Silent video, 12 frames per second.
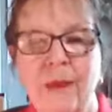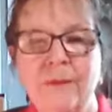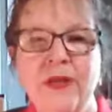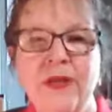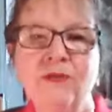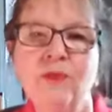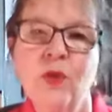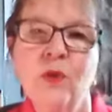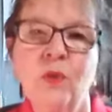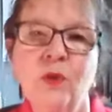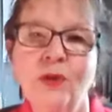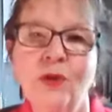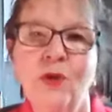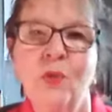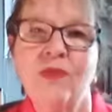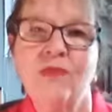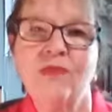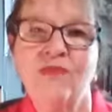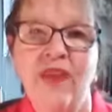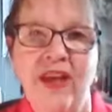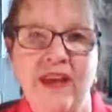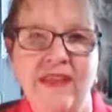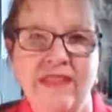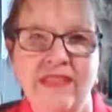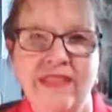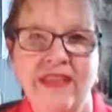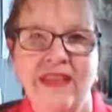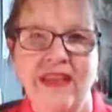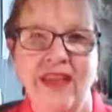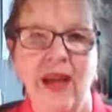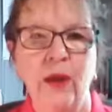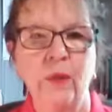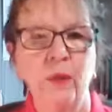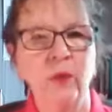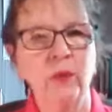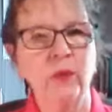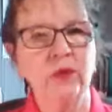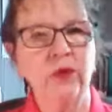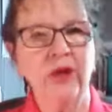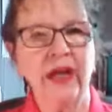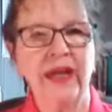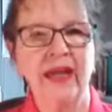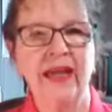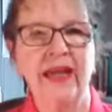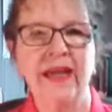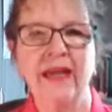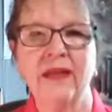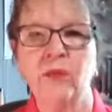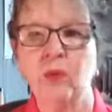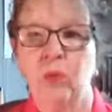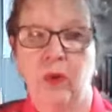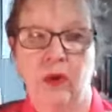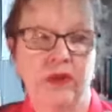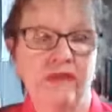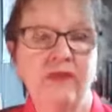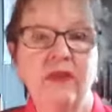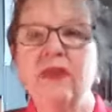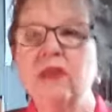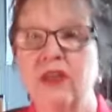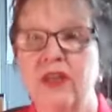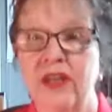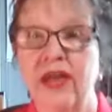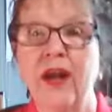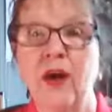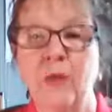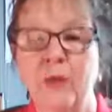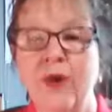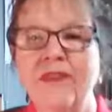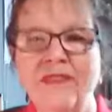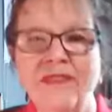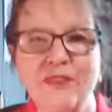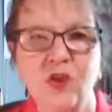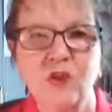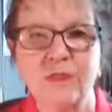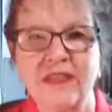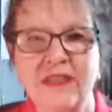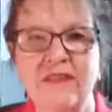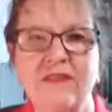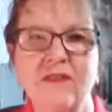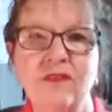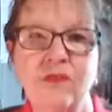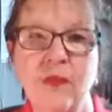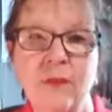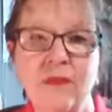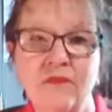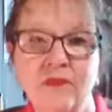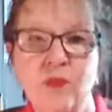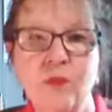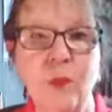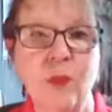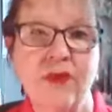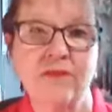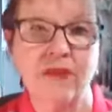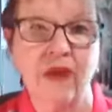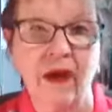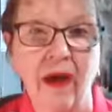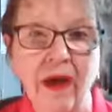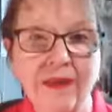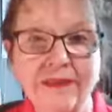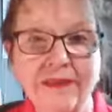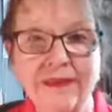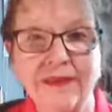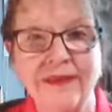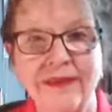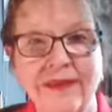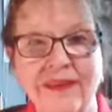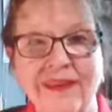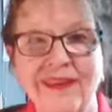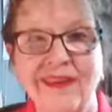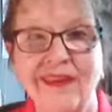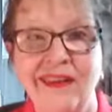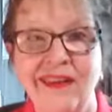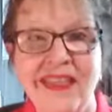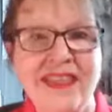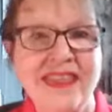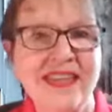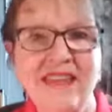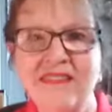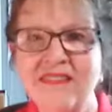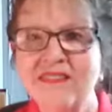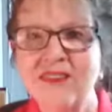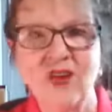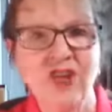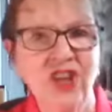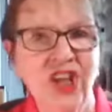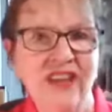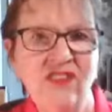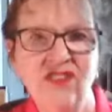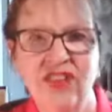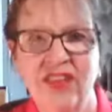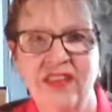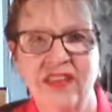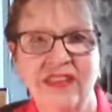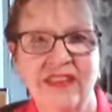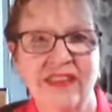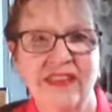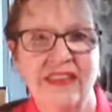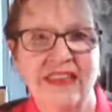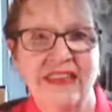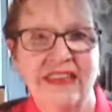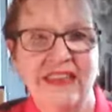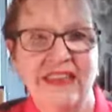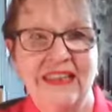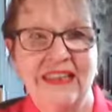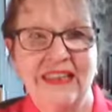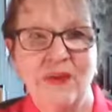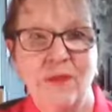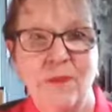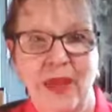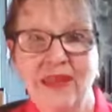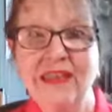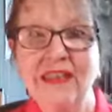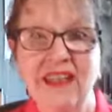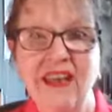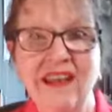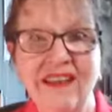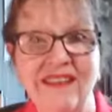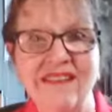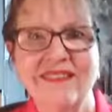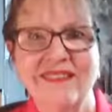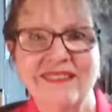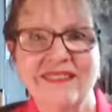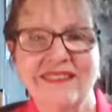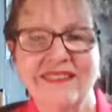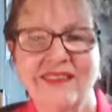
But if we will look with faith and we will look ahead and, well, even looking at our present circumstances from the viewpoint of God, things start changing. Mainly us.